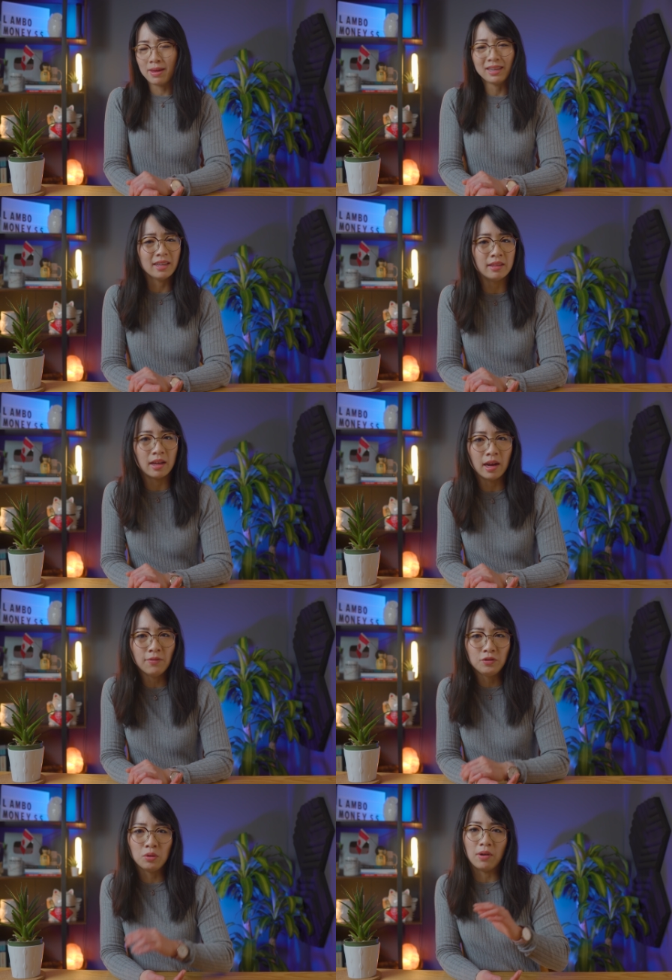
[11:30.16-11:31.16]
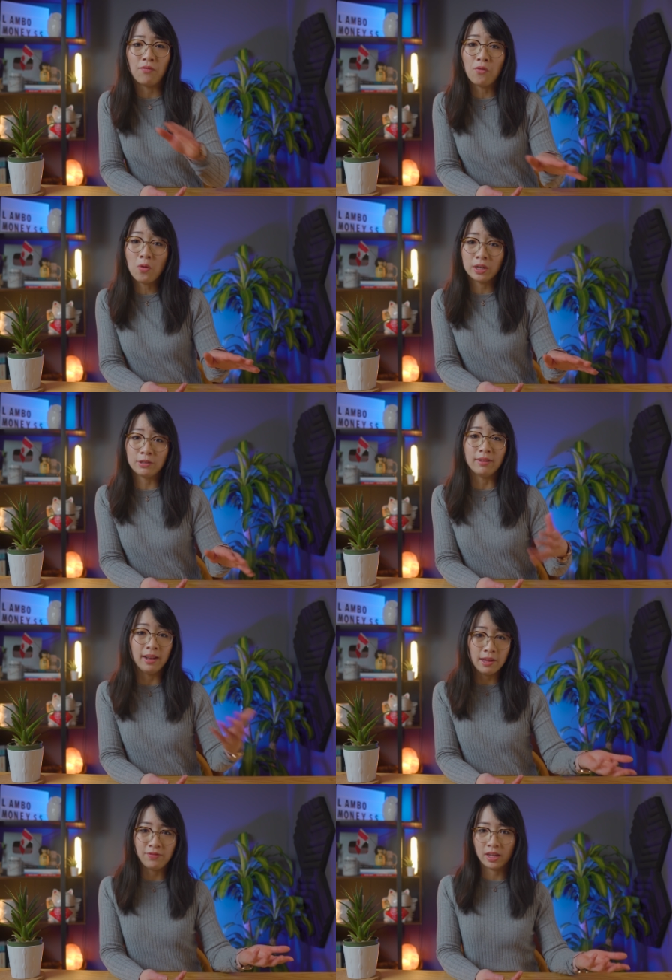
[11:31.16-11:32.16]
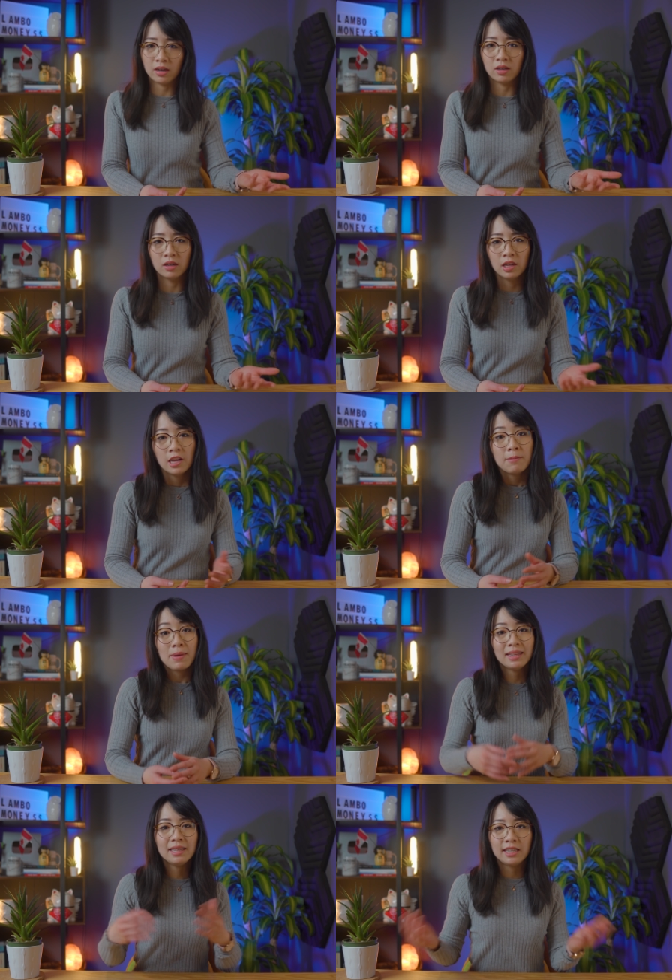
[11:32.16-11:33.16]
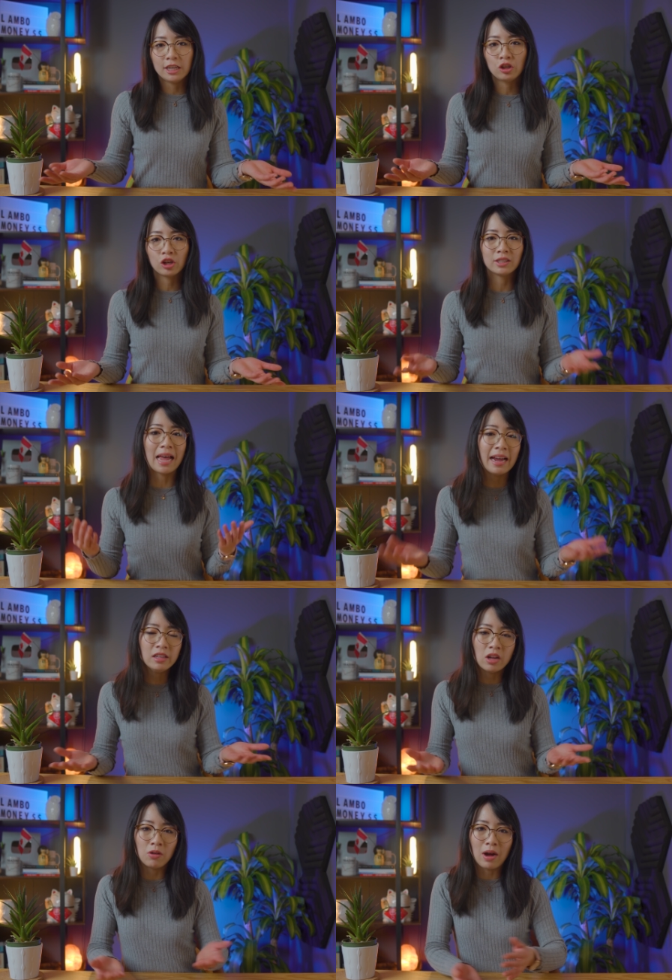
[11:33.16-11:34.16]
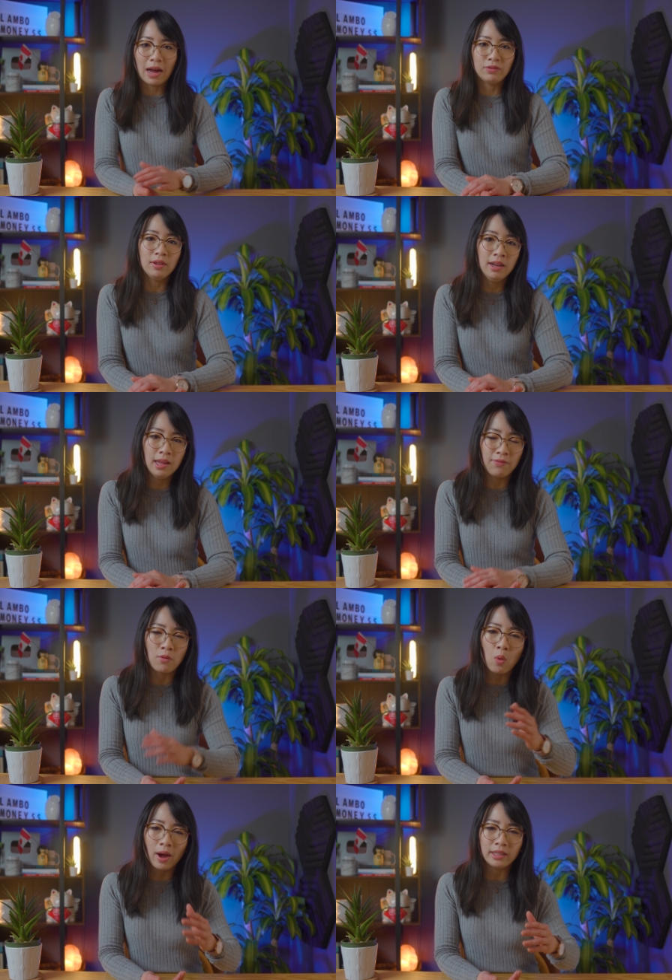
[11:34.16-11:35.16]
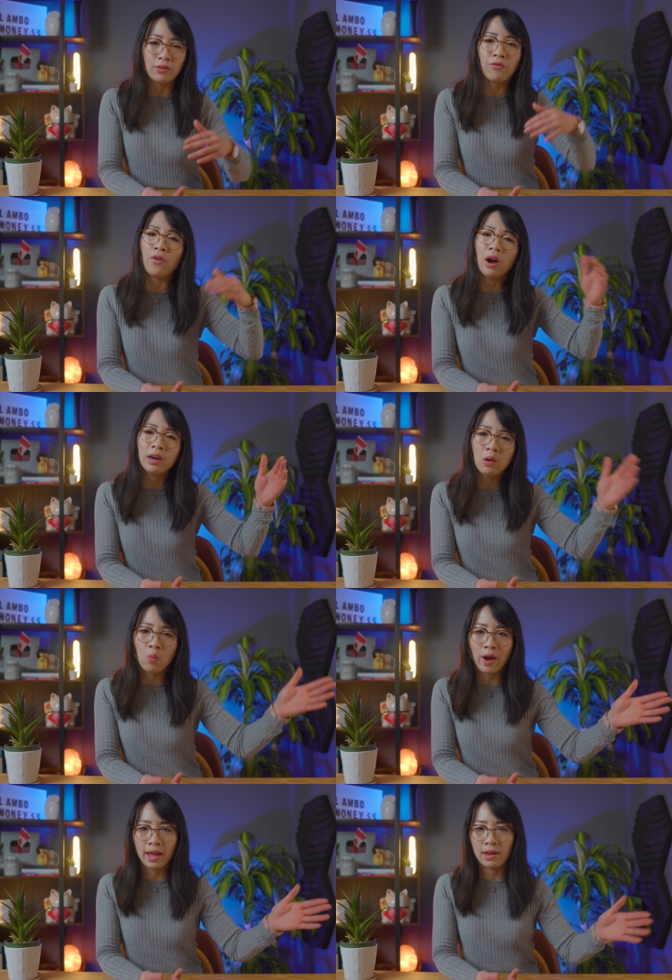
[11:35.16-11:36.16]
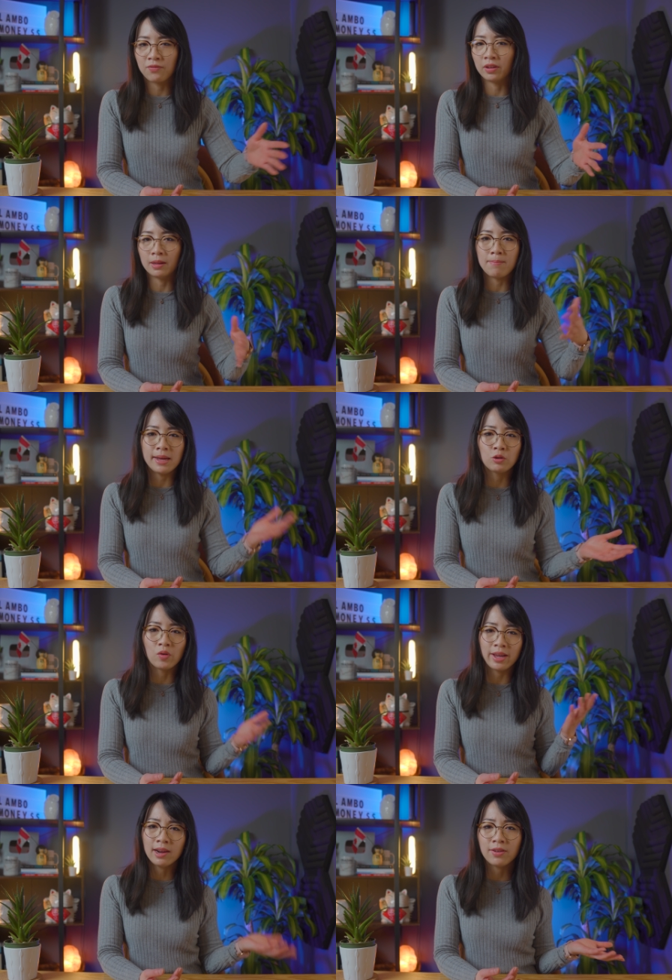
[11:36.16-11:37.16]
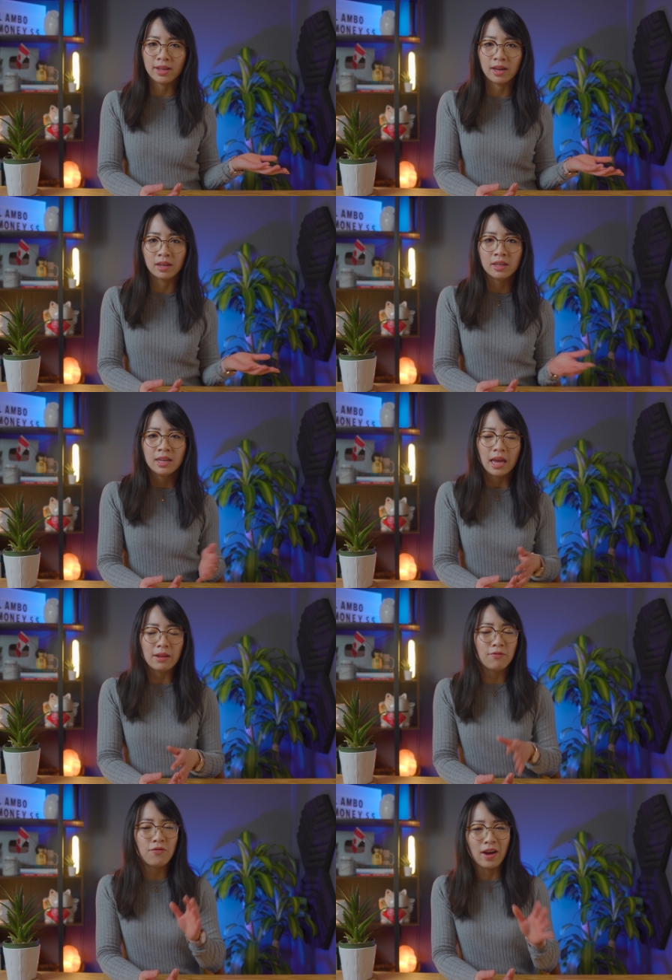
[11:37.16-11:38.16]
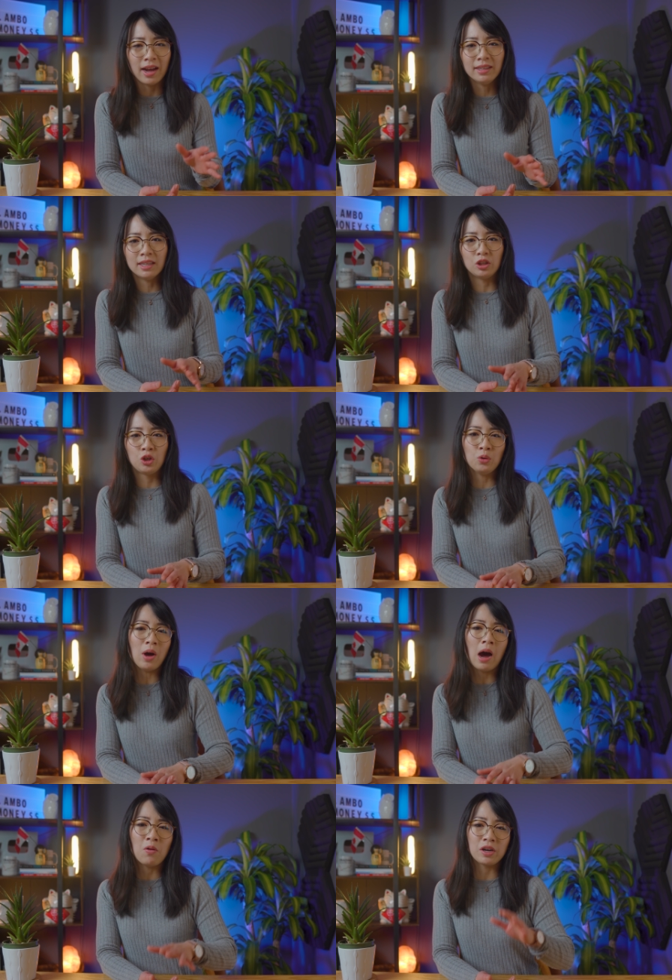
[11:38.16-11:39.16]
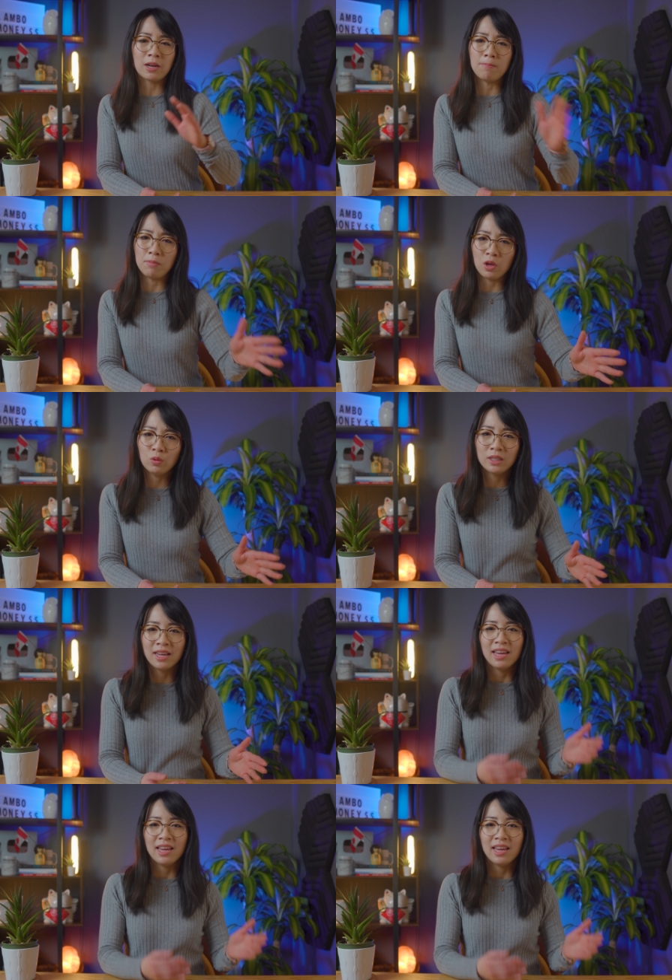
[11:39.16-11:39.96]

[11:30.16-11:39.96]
make enough to afford to live there. Many teachers I know have to live quite far away from the metro area and find the 2-hour commute